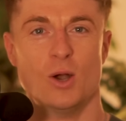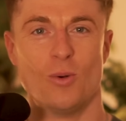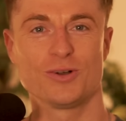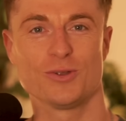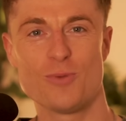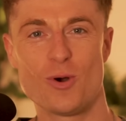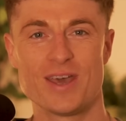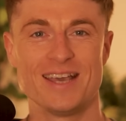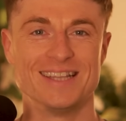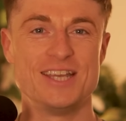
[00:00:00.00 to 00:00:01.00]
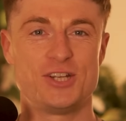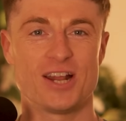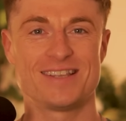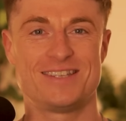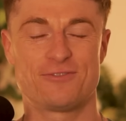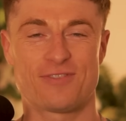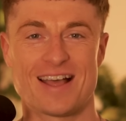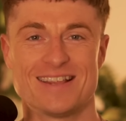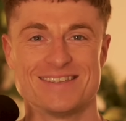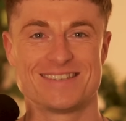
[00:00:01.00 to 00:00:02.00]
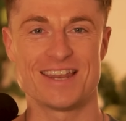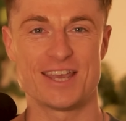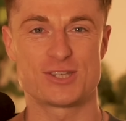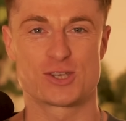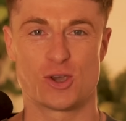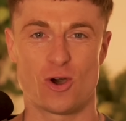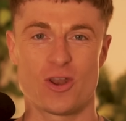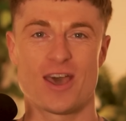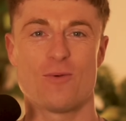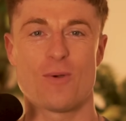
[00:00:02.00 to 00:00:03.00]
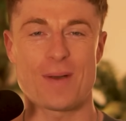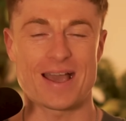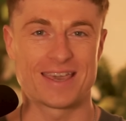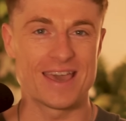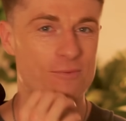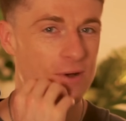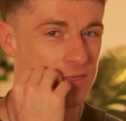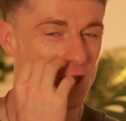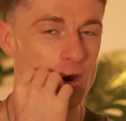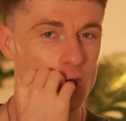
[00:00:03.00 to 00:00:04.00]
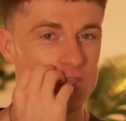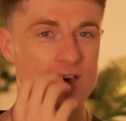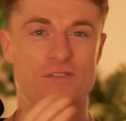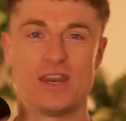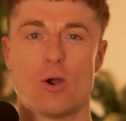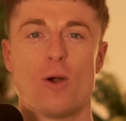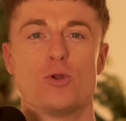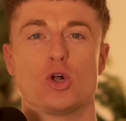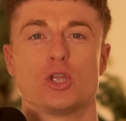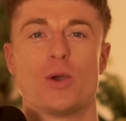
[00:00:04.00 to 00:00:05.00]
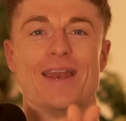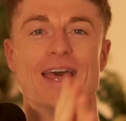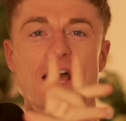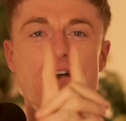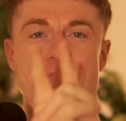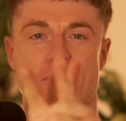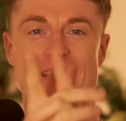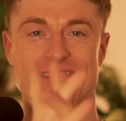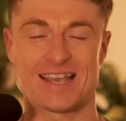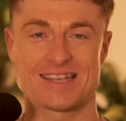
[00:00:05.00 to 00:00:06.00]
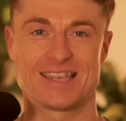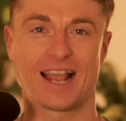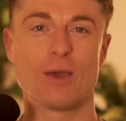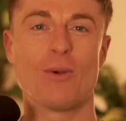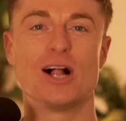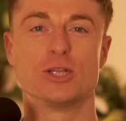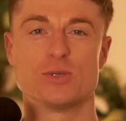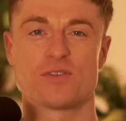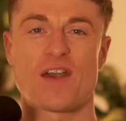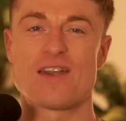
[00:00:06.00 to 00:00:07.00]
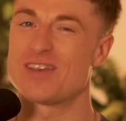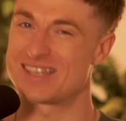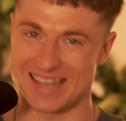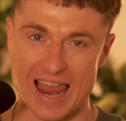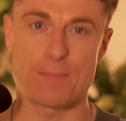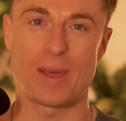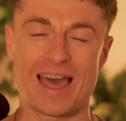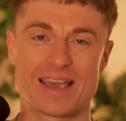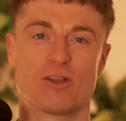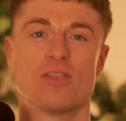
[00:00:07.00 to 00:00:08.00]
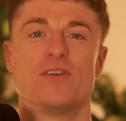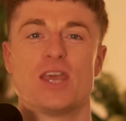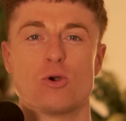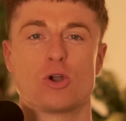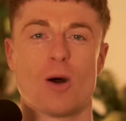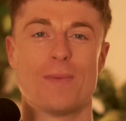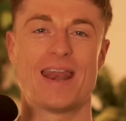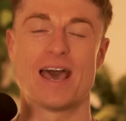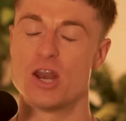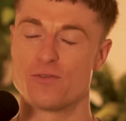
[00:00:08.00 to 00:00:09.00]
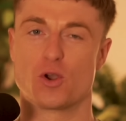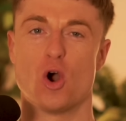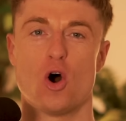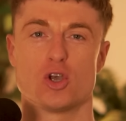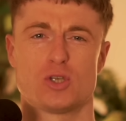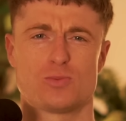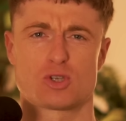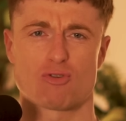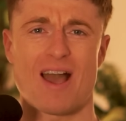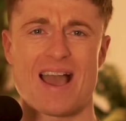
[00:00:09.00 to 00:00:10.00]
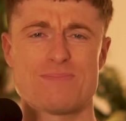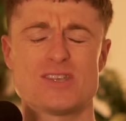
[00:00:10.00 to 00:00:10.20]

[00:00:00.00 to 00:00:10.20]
Well, good morning, Leeds United fans. It is Connor. We're back here with another video. Hope you're all doing fantastically well. Do us a favour, slap a like on the video, comment, and of course, subscribe.